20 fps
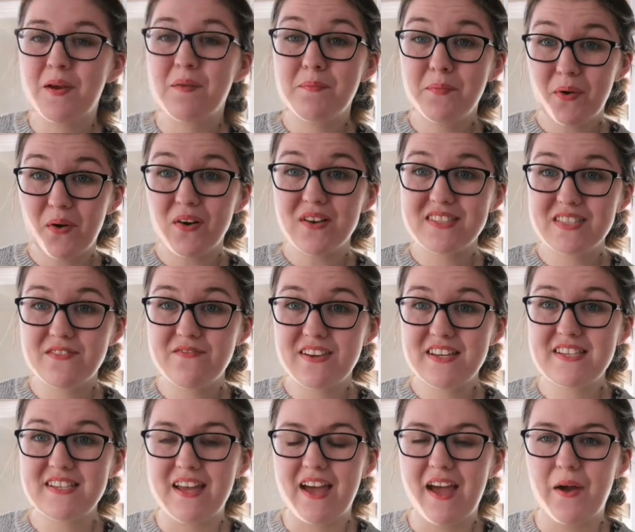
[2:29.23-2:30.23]
Pause the
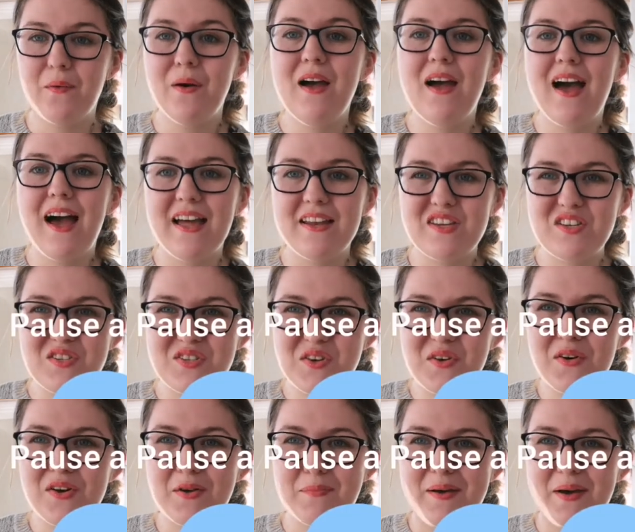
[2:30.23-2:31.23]
video and
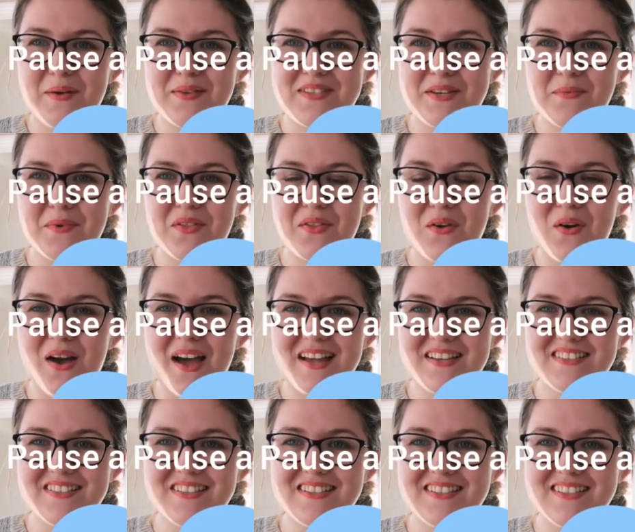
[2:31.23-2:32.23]
talk about it with your
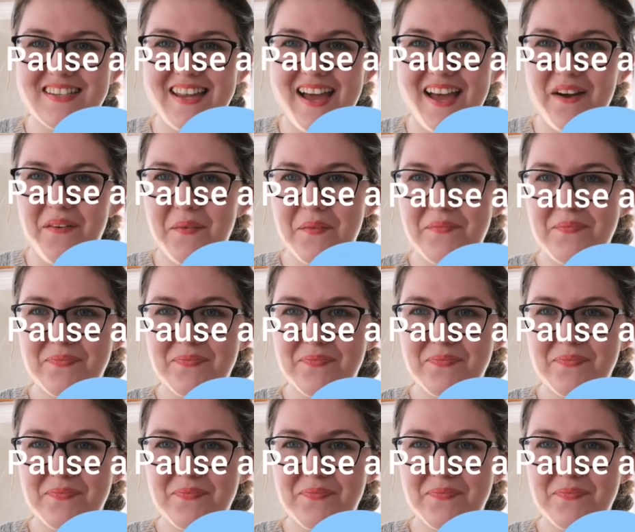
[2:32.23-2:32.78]
adult now.